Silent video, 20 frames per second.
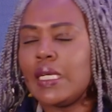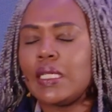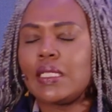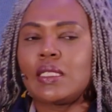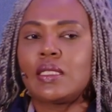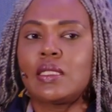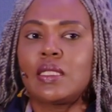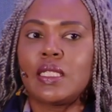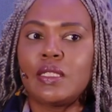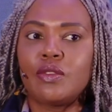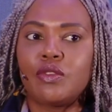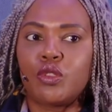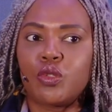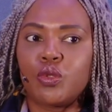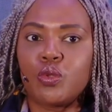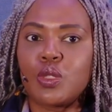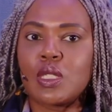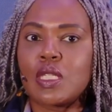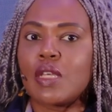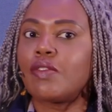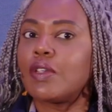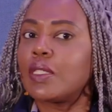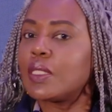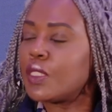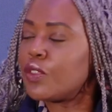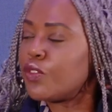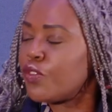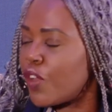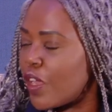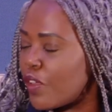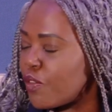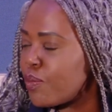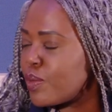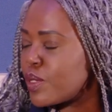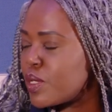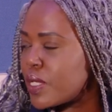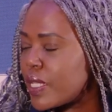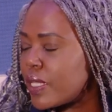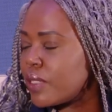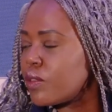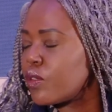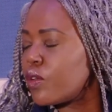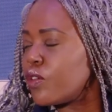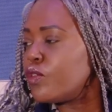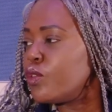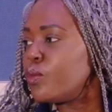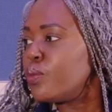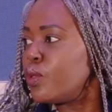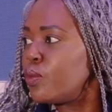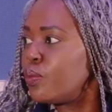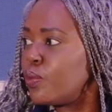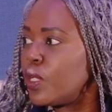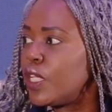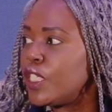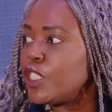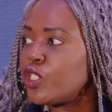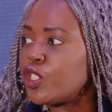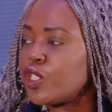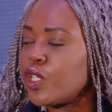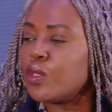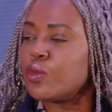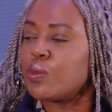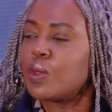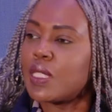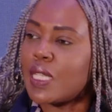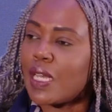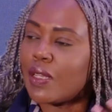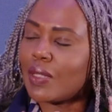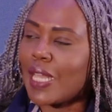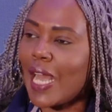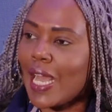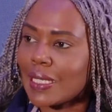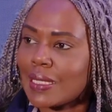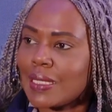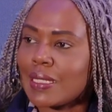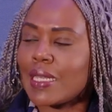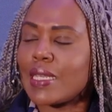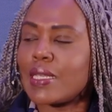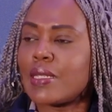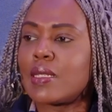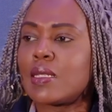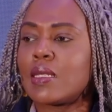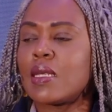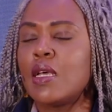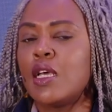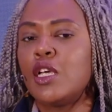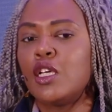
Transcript: It gives you 75% of the population without access